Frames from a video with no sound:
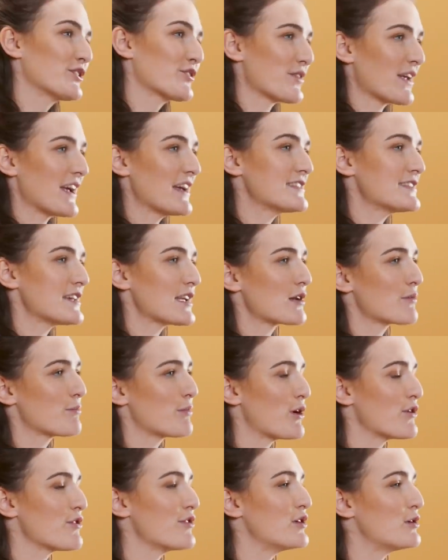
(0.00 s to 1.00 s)
Creating
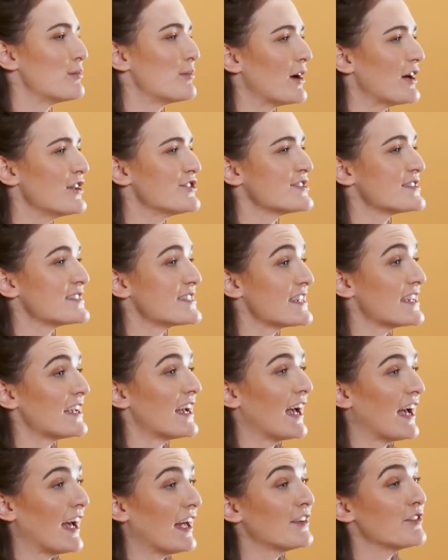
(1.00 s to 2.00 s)
both an emergency
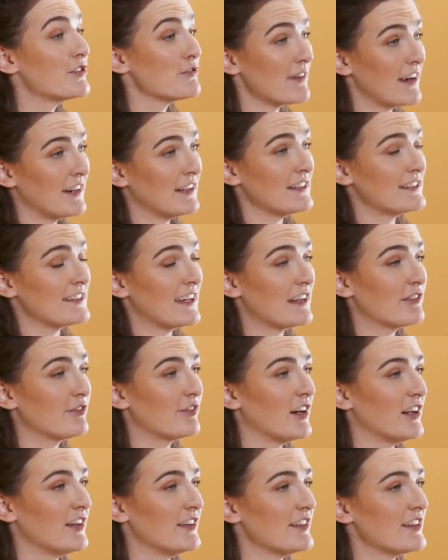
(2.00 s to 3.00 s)
and a rainy day
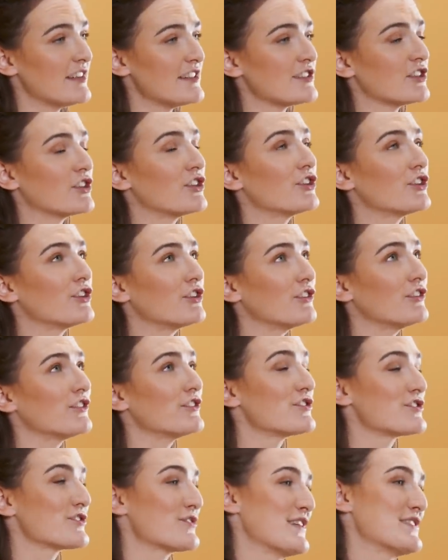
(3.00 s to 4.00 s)
fund is a
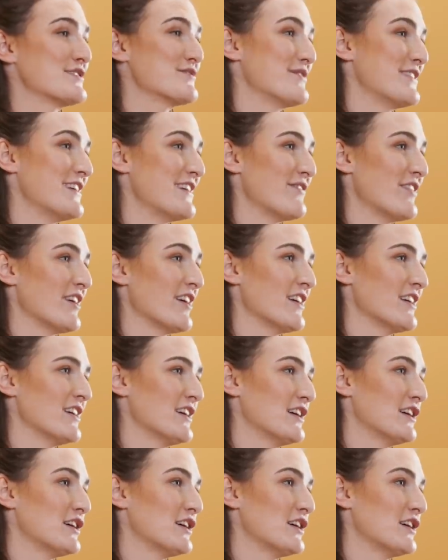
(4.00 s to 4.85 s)
huge stress reliever.